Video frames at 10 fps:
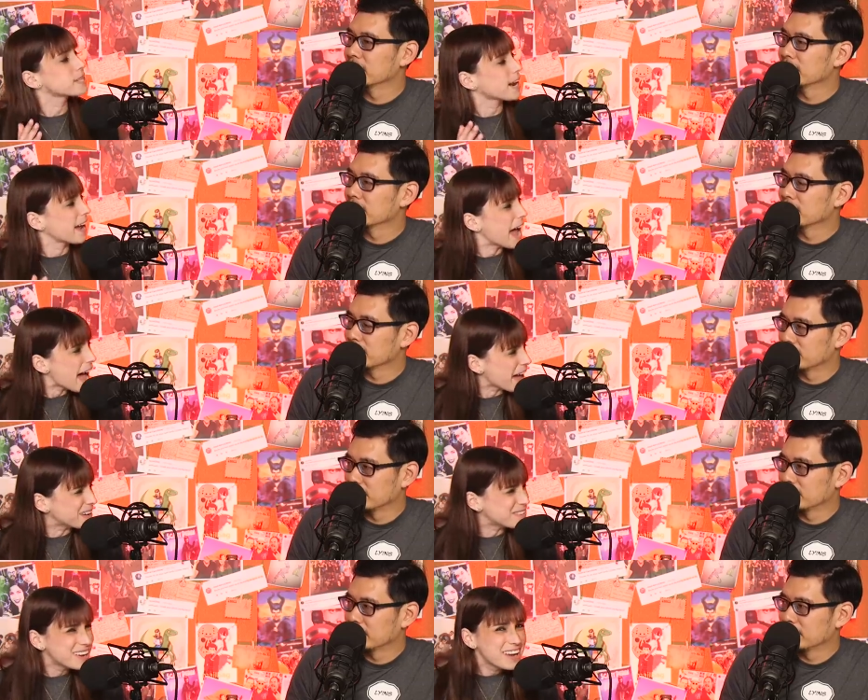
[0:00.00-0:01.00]
Speaker 1: that I
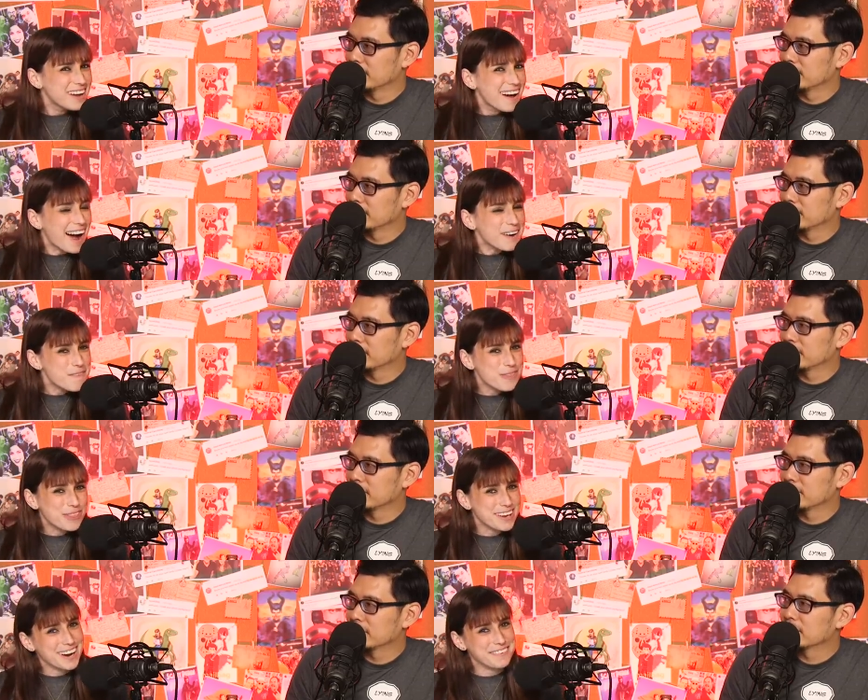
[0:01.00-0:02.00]
have, I don't
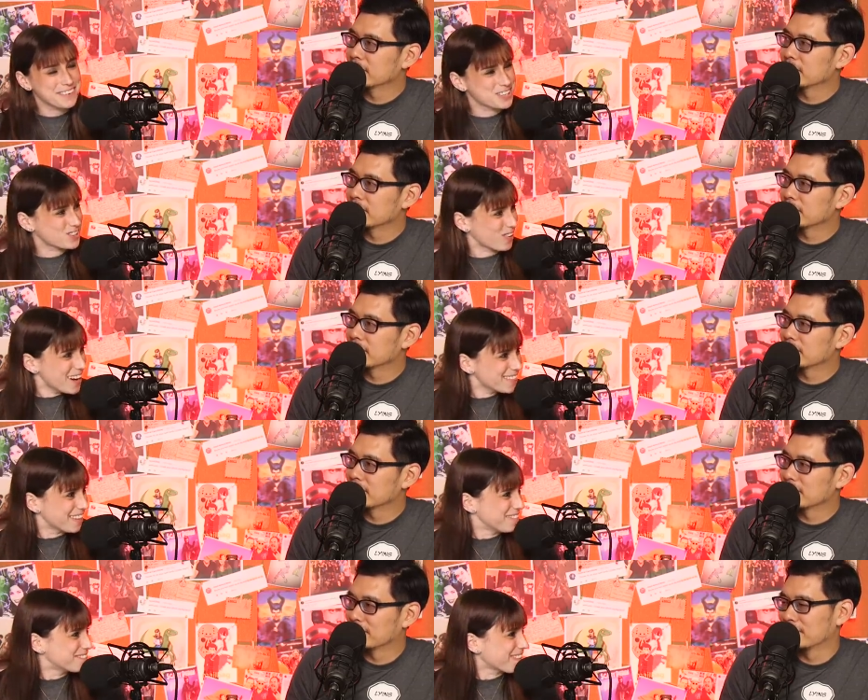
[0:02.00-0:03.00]
think I would trade
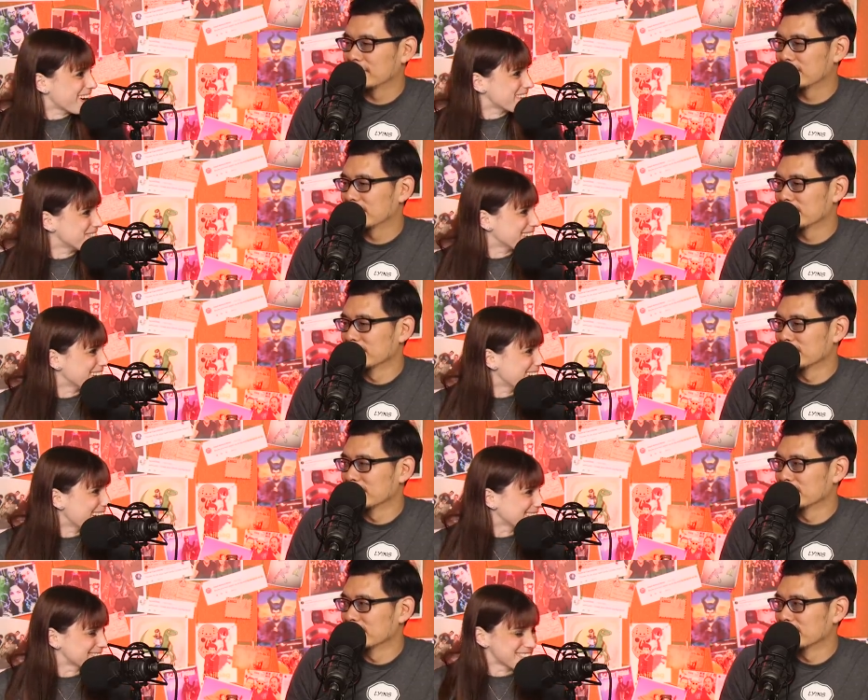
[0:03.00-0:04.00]
them for anybody
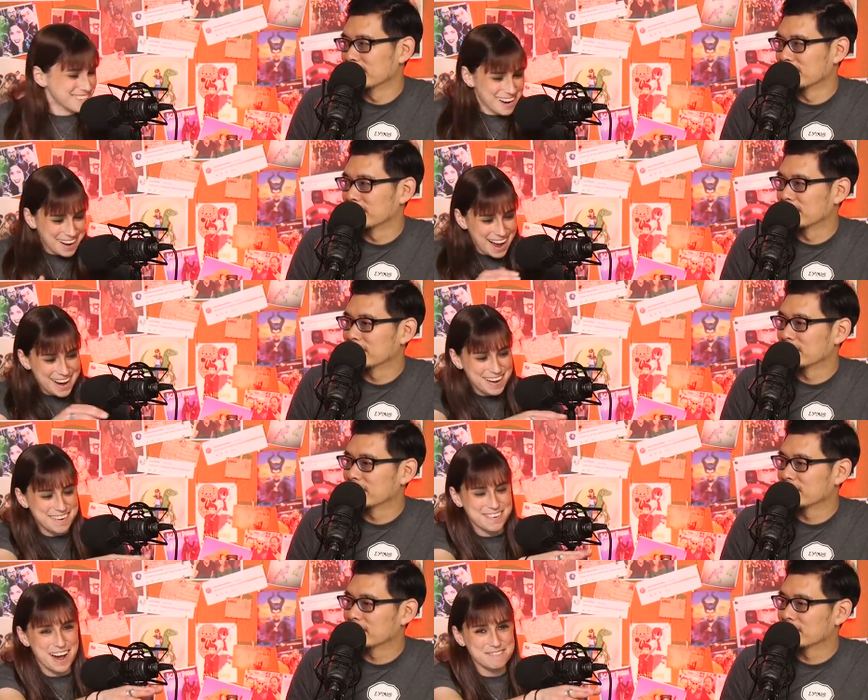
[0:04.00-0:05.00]
else's. I, I,
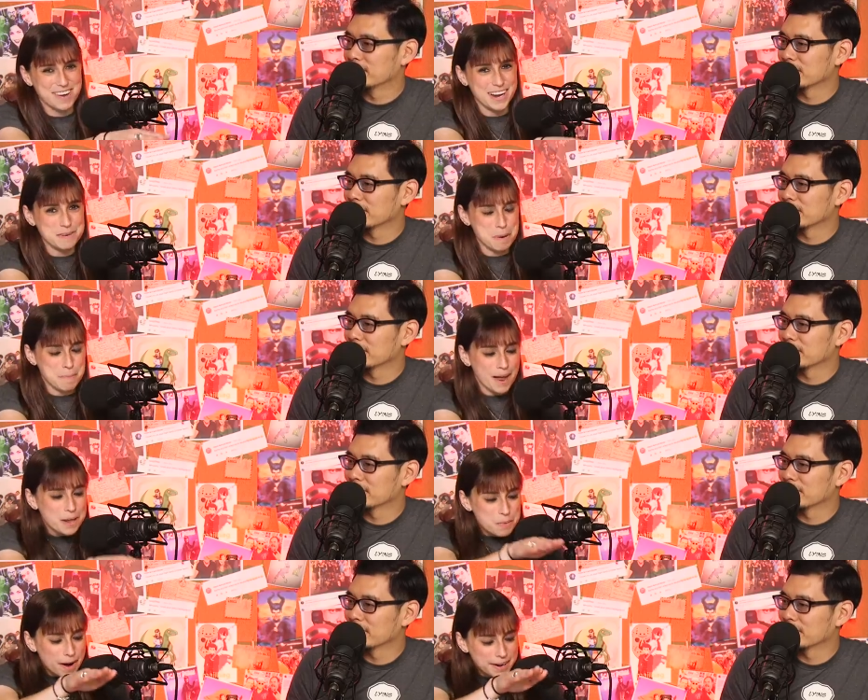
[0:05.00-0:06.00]
I've got my, my
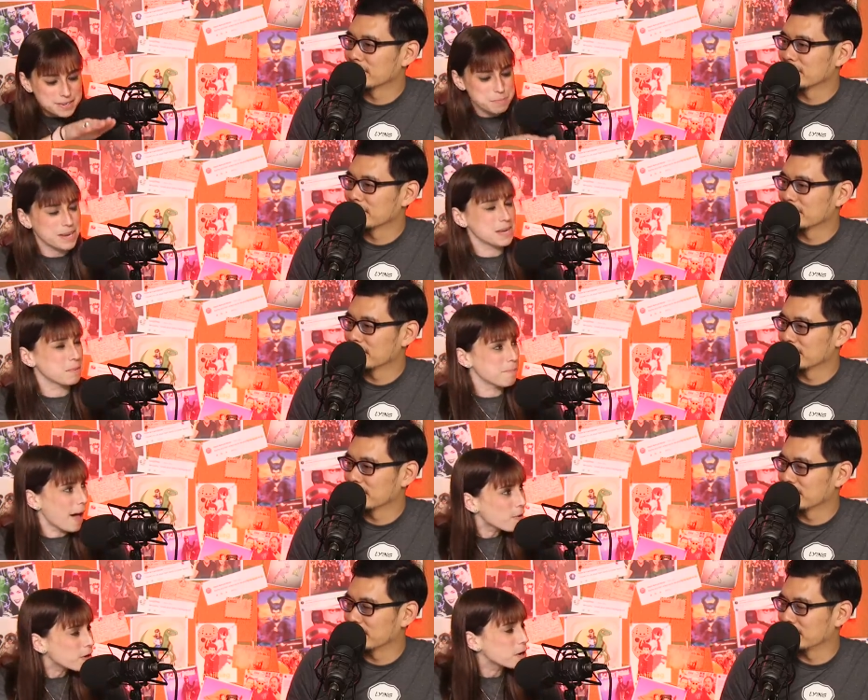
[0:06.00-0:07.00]
Pennywise, my Ian
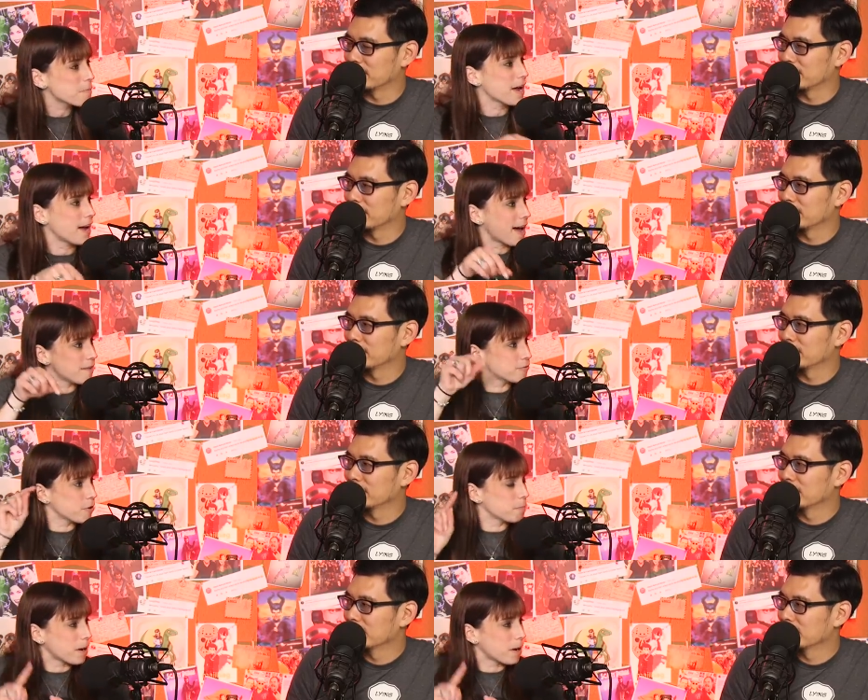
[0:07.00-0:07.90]
Malcolm, I have